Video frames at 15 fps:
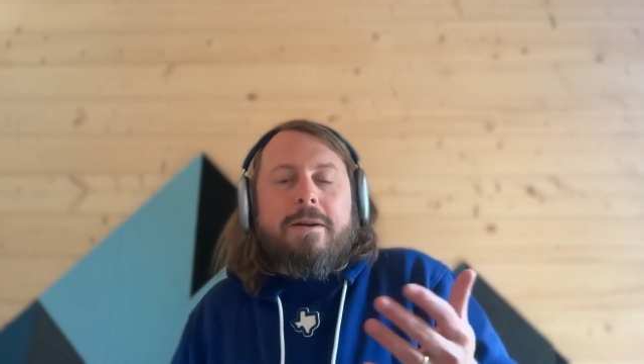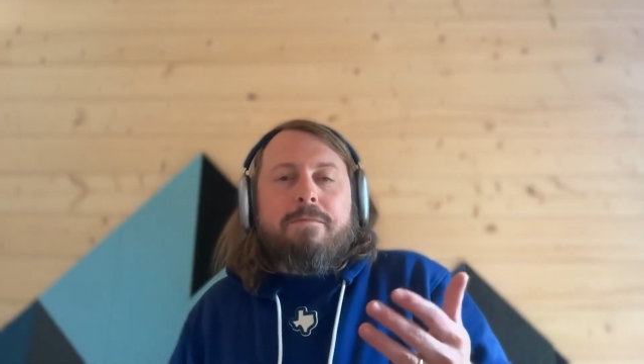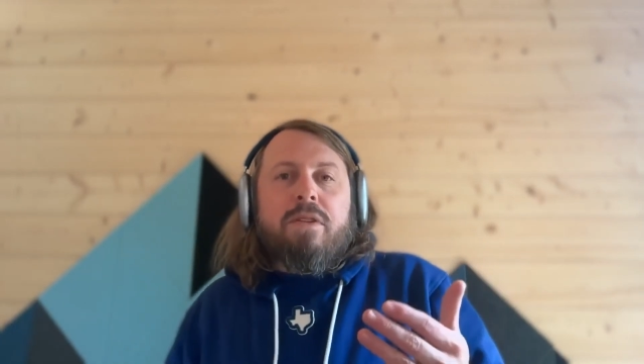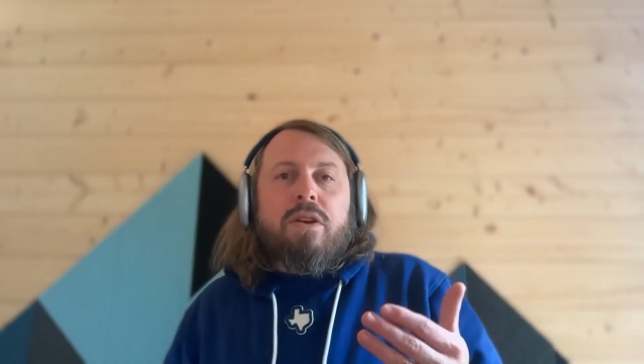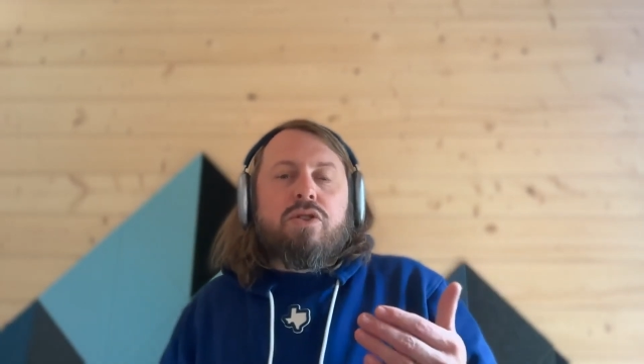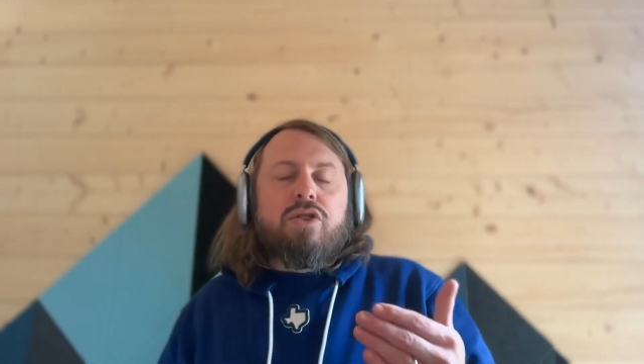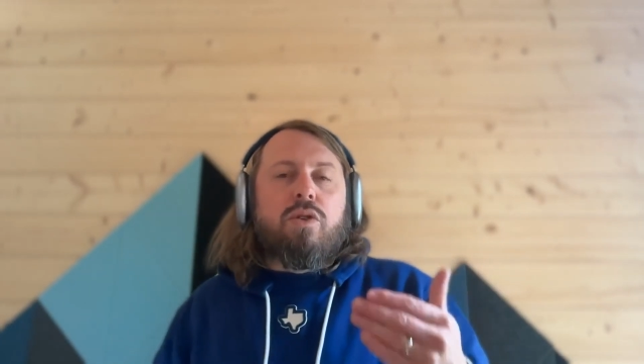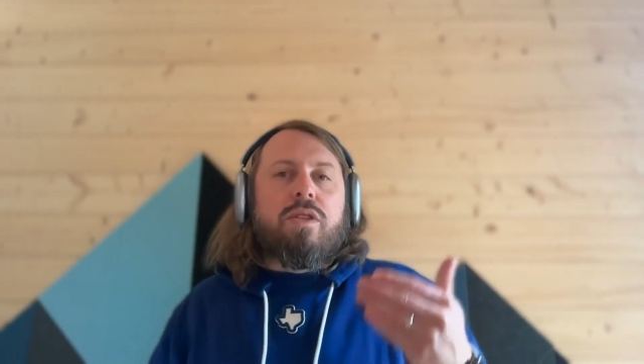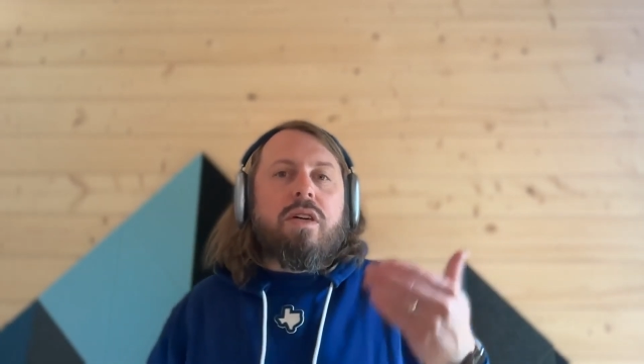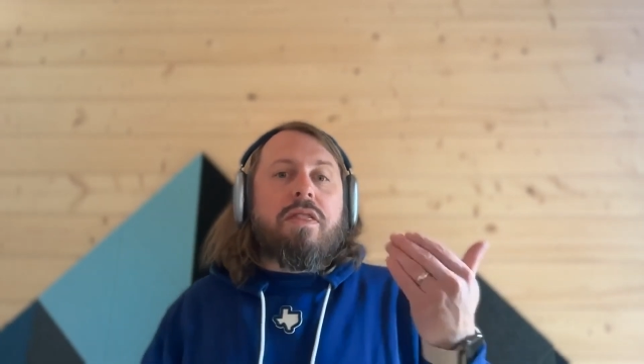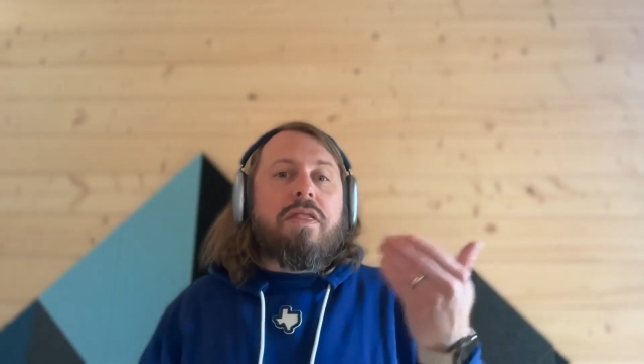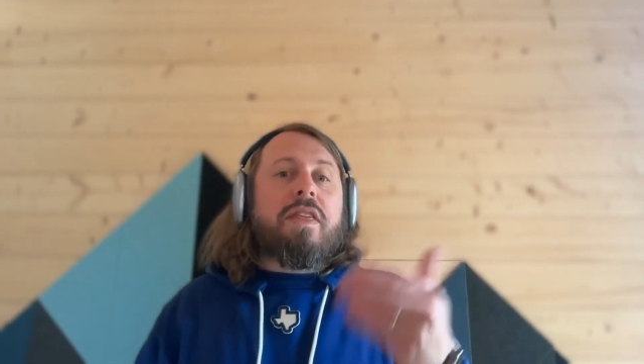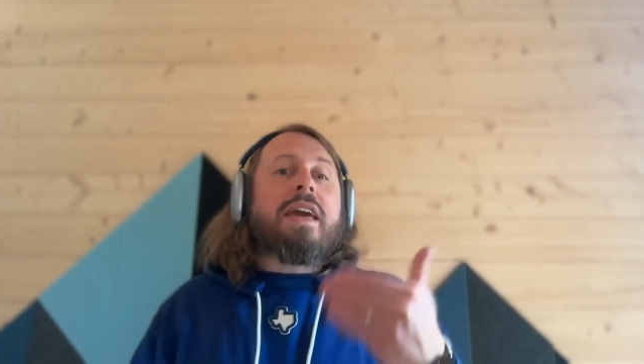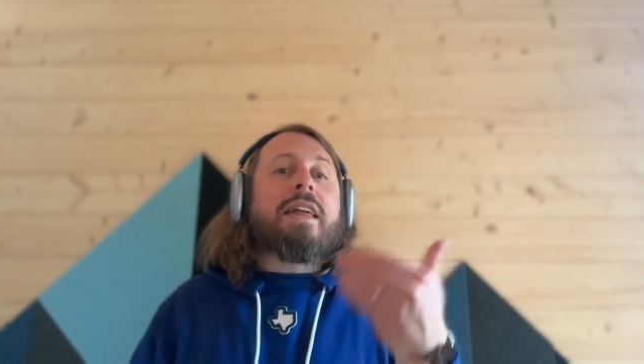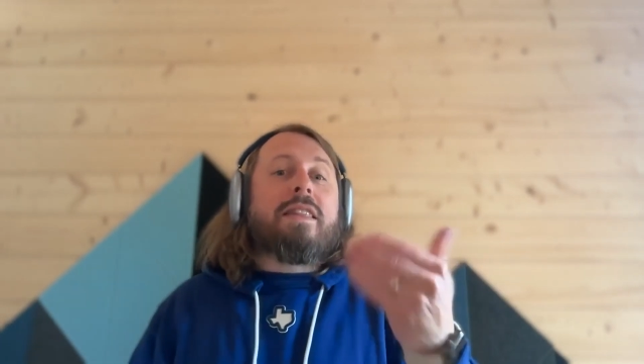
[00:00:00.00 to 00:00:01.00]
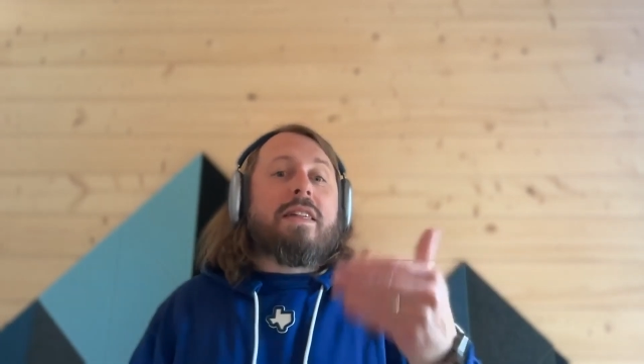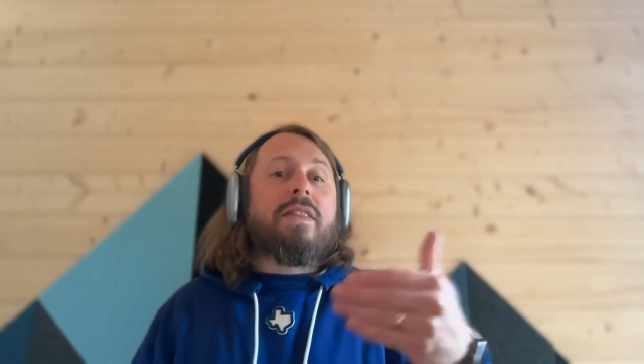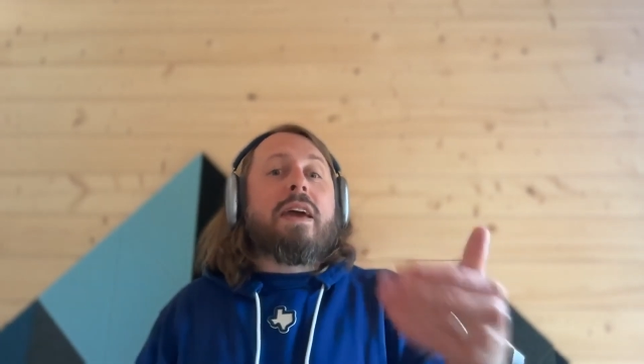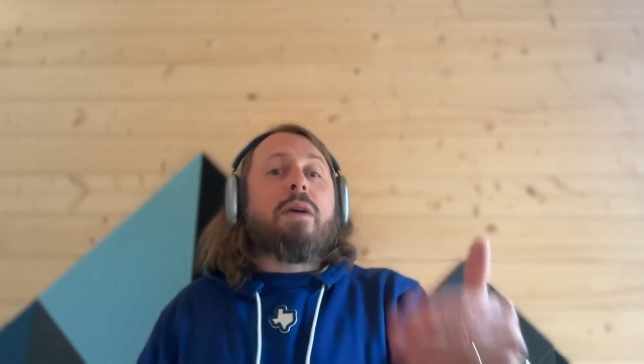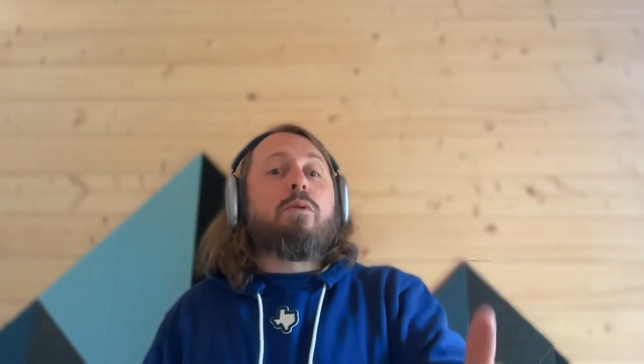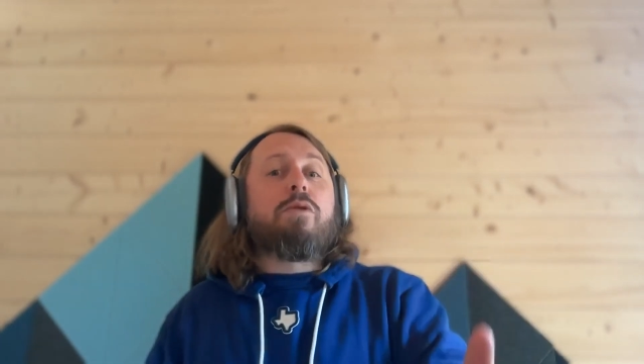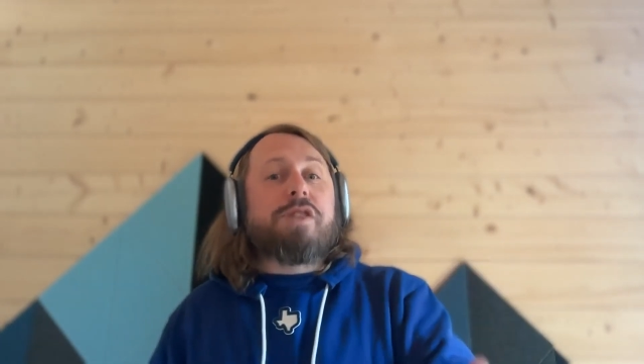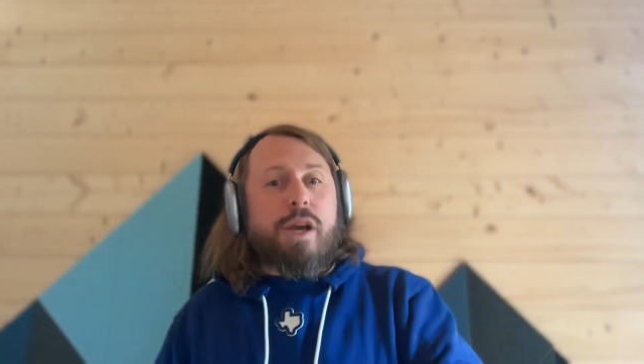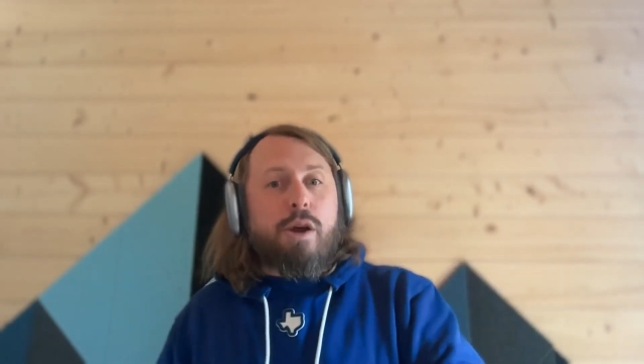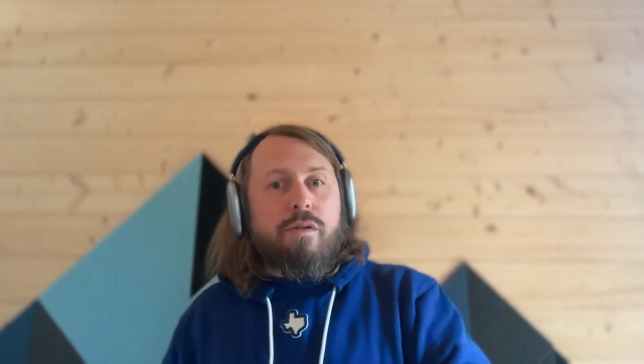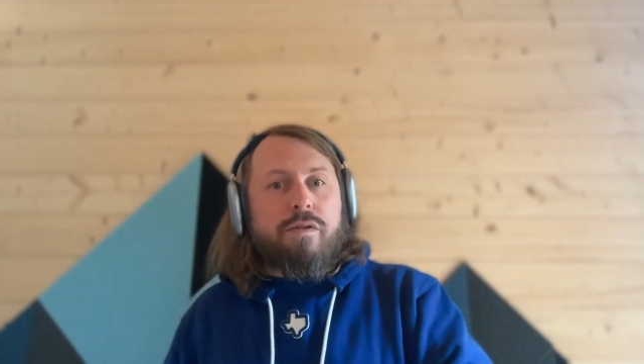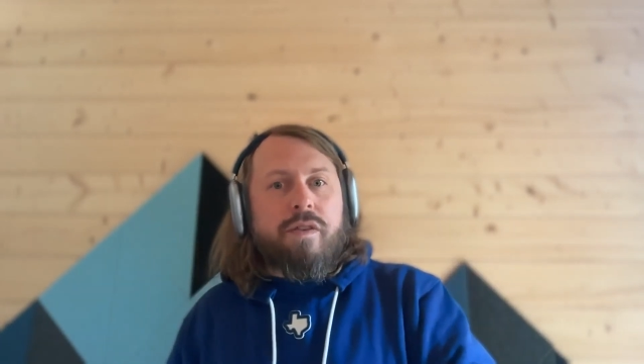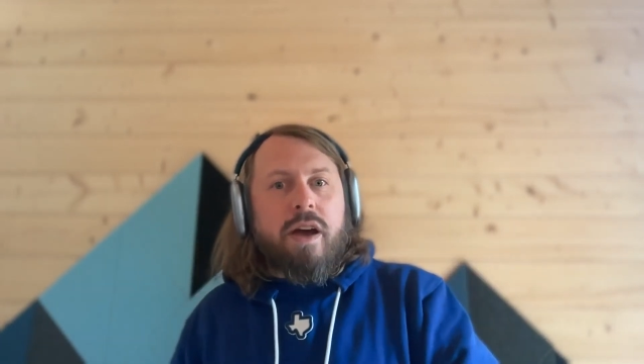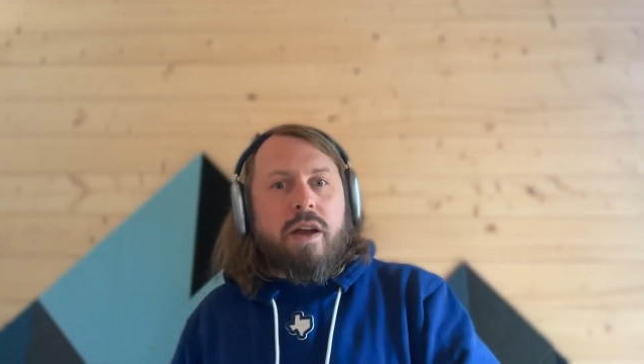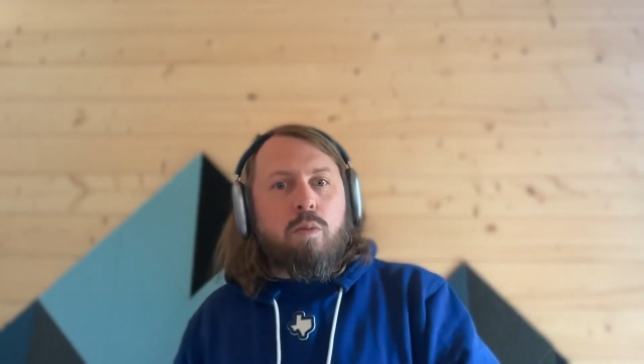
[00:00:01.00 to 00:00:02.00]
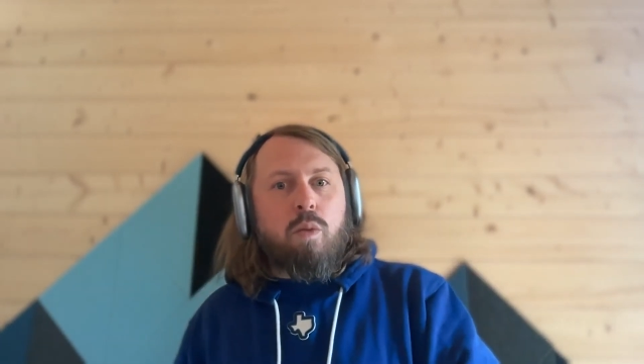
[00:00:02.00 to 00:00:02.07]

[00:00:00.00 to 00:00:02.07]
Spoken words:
So the thing that they were terrified